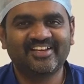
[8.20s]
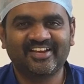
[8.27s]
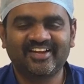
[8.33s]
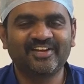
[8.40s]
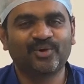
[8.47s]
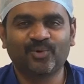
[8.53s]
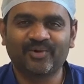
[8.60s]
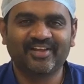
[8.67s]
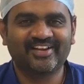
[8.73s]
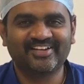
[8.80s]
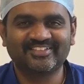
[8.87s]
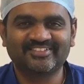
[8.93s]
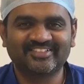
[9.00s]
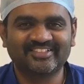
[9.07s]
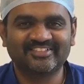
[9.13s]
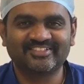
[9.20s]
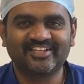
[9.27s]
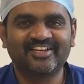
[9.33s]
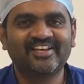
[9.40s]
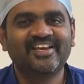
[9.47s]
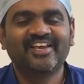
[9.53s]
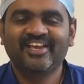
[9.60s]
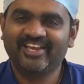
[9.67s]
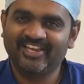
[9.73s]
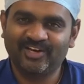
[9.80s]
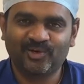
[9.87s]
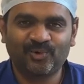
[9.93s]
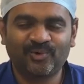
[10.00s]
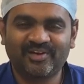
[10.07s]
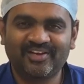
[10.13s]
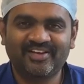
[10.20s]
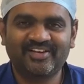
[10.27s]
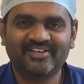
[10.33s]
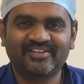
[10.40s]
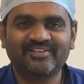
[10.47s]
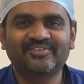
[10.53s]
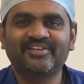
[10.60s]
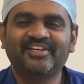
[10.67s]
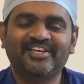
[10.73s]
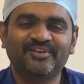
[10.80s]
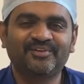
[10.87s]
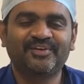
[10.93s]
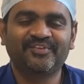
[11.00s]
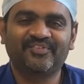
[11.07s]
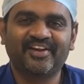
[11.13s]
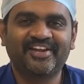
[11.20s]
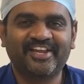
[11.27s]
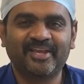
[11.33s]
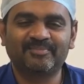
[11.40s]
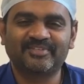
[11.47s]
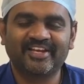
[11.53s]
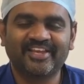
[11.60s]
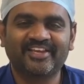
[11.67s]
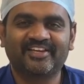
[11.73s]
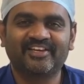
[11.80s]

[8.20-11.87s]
and local anesthesia. In local, we give different types. Like